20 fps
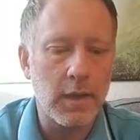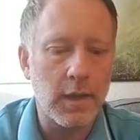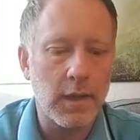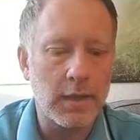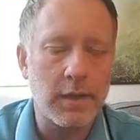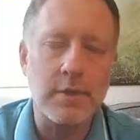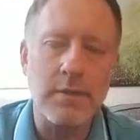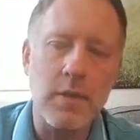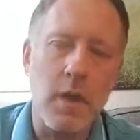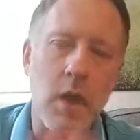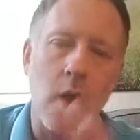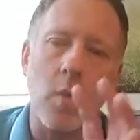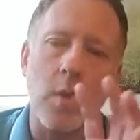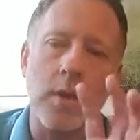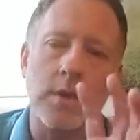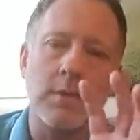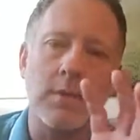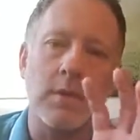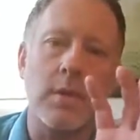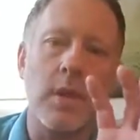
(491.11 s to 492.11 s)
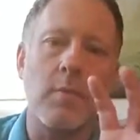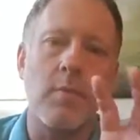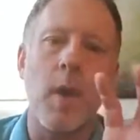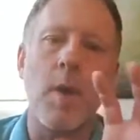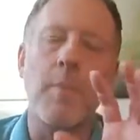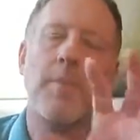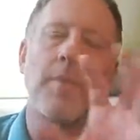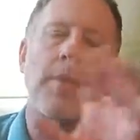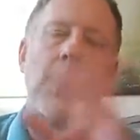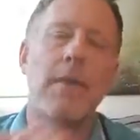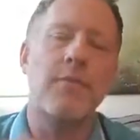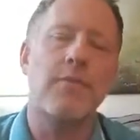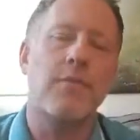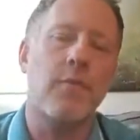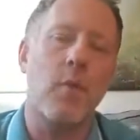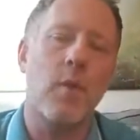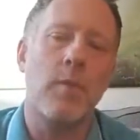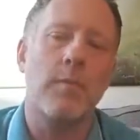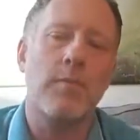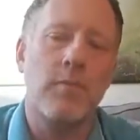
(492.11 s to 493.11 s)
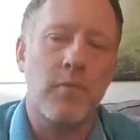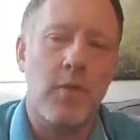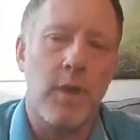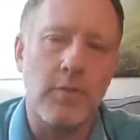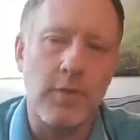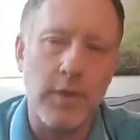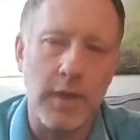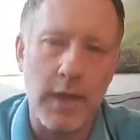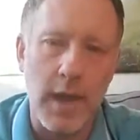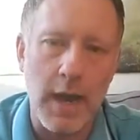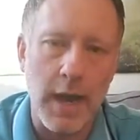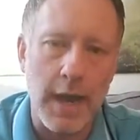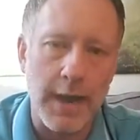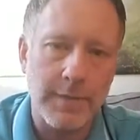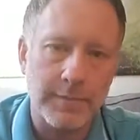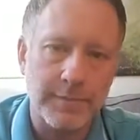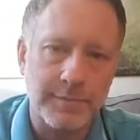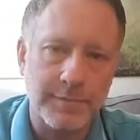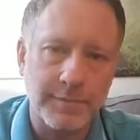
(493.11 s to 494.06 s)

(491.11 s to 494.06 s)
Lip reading: It doesn't always come up in that form for every guy,